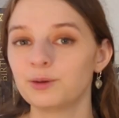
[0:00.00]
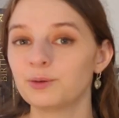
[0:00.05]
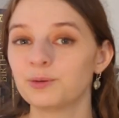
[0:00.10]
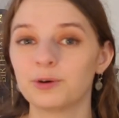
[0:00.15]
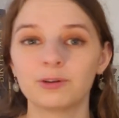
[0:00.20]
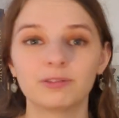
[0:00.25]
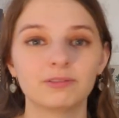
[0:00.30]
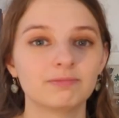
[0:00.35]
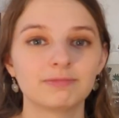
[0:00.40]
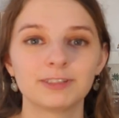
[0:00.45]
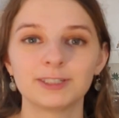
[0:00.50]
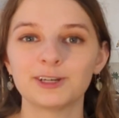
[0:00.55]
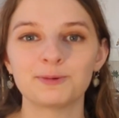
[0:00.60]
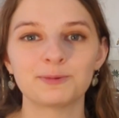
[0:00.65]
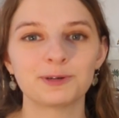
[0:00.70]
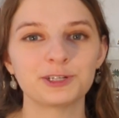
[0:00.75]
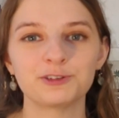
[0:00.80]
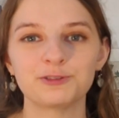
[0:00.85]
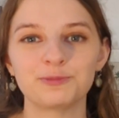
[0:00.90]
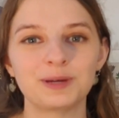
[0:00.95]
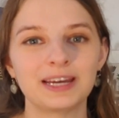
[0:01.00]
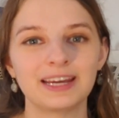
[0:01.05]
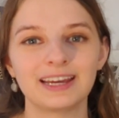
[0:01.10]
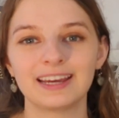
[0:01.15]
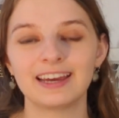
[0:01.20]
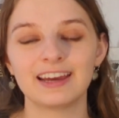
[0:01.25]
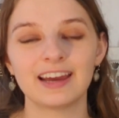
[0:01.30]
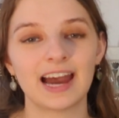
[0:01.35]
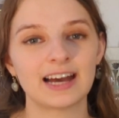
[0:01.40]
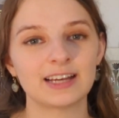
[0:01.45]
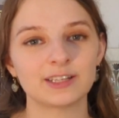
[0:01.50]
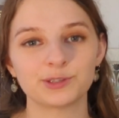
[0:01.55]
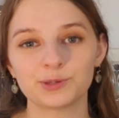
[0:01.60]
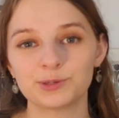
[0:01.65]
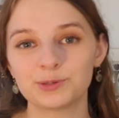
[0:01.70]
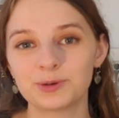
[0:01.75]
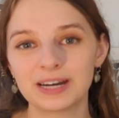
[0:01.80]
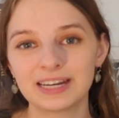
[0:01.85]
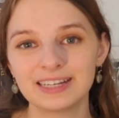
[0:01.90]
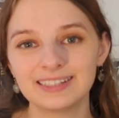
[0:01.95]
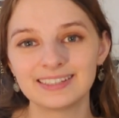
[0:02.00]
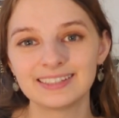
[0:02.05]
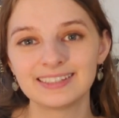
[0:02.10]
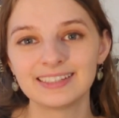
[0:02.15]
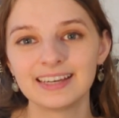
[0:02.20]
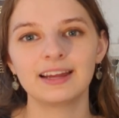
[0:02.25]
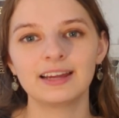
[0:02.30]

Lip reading: you all so much for being here as always.